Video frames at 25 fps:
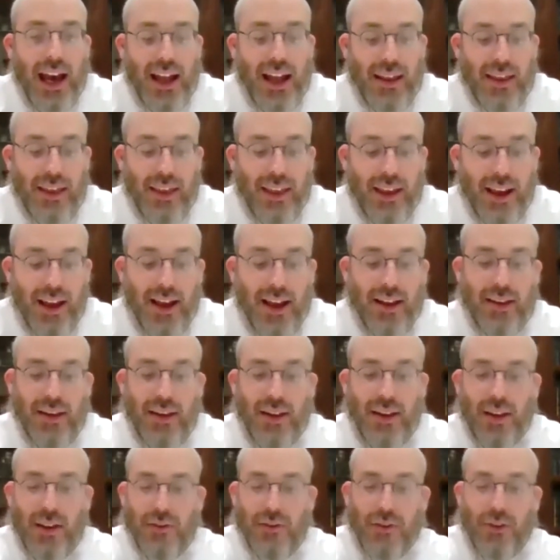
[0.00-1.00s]
And
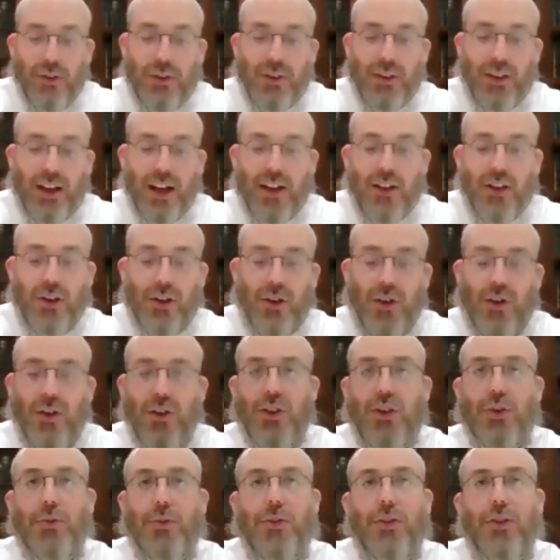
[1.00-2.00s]
then the first guy
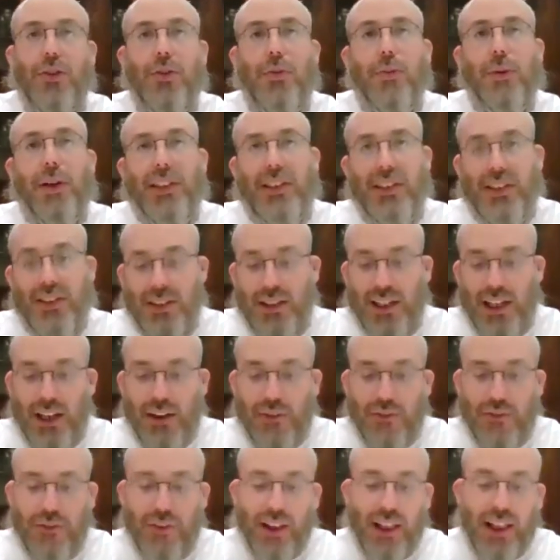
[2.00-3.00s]
twists.
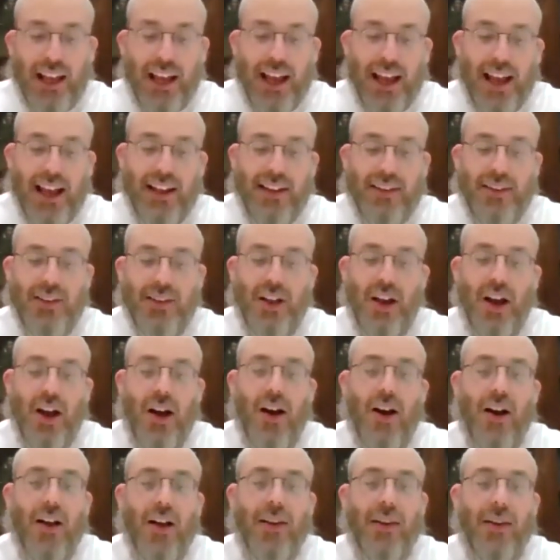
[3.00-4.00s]
If it lands
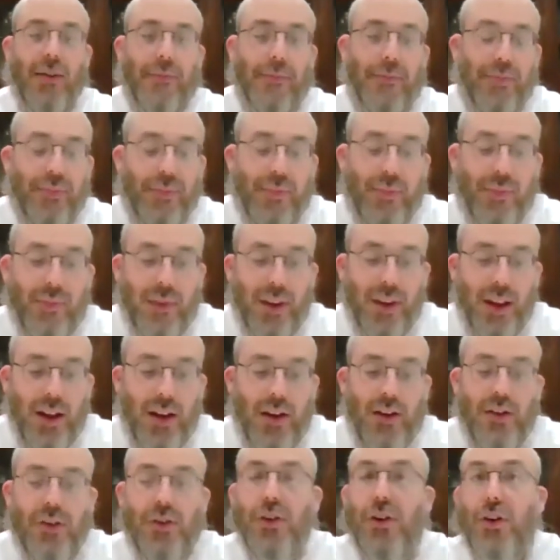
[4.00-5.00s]
on
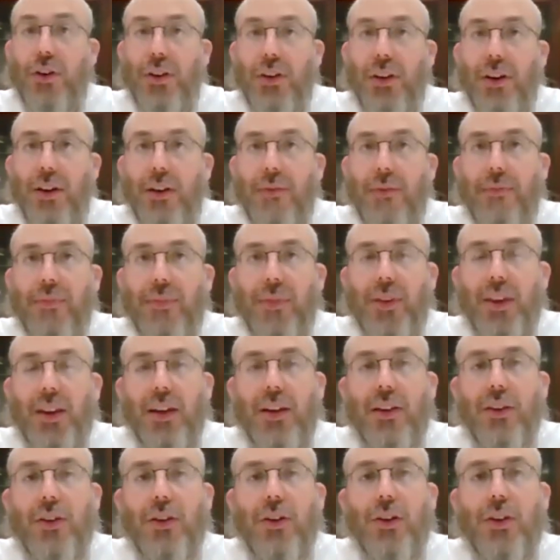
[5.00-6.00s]
Nun
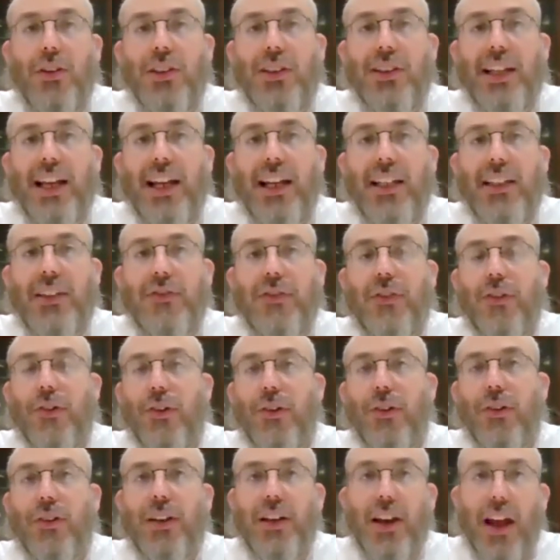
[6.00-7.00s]
stands
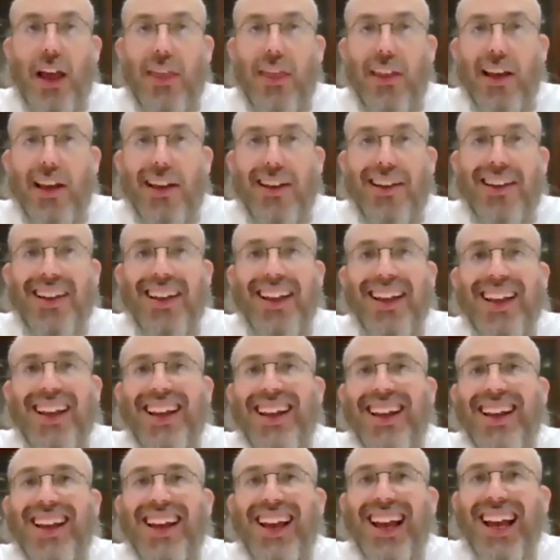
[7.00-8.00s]
for nothing,
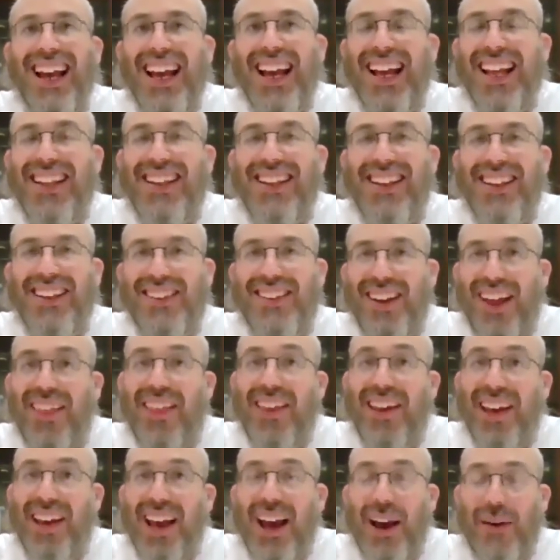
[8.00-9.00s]
and
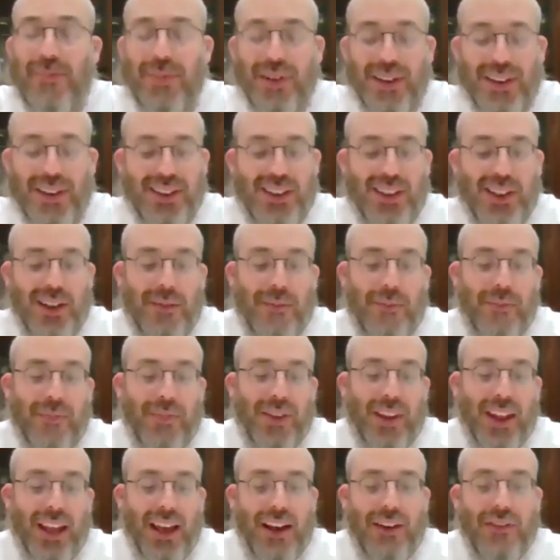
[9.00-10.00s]
nothing happens.
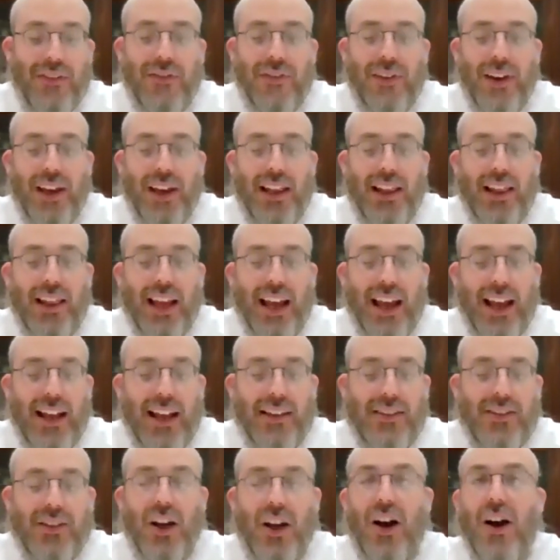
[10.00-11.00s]
If it
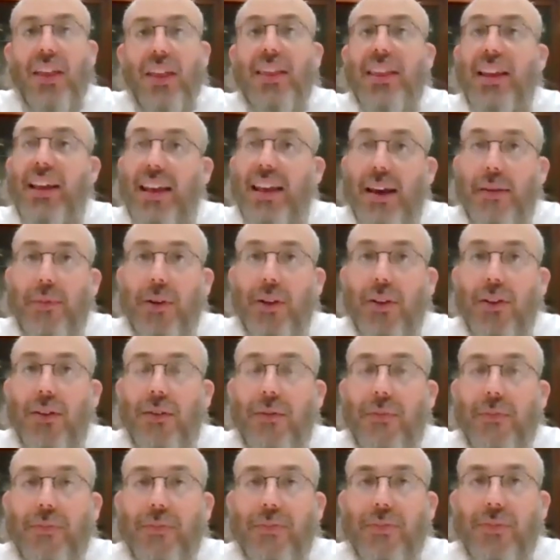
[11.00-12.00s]
lands on the Gimel,
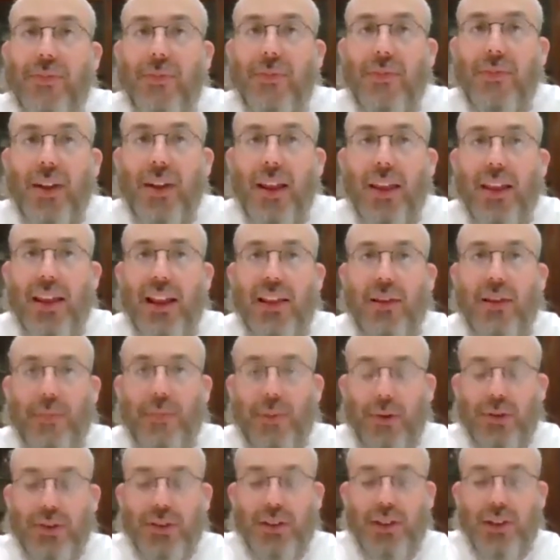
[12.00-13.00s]
then the
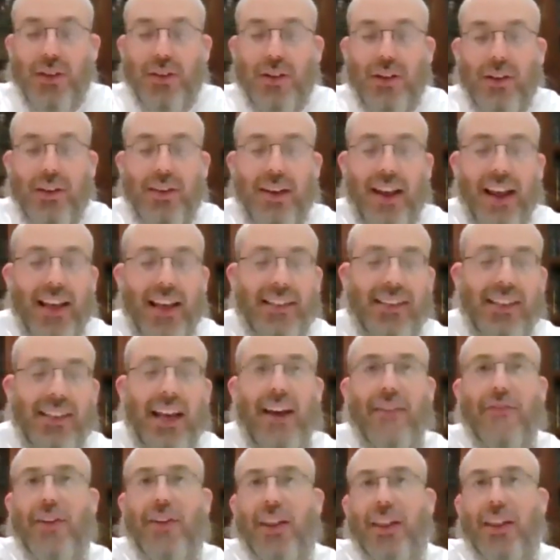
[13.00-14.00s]
person takes
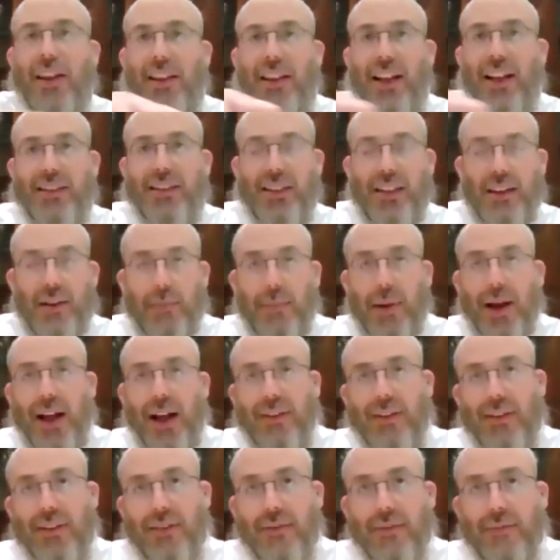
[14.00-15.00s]
everything that's in the pot.
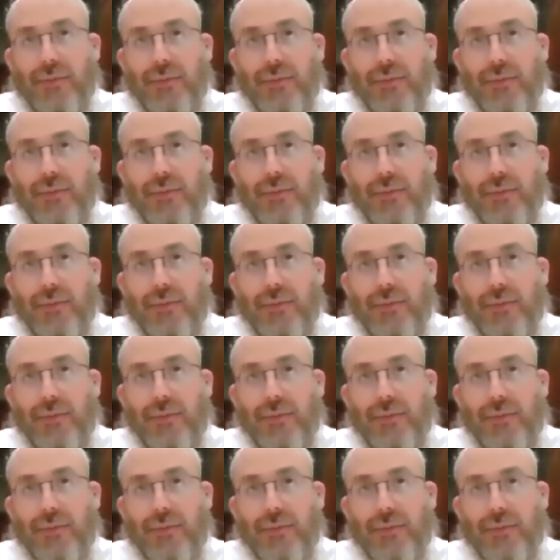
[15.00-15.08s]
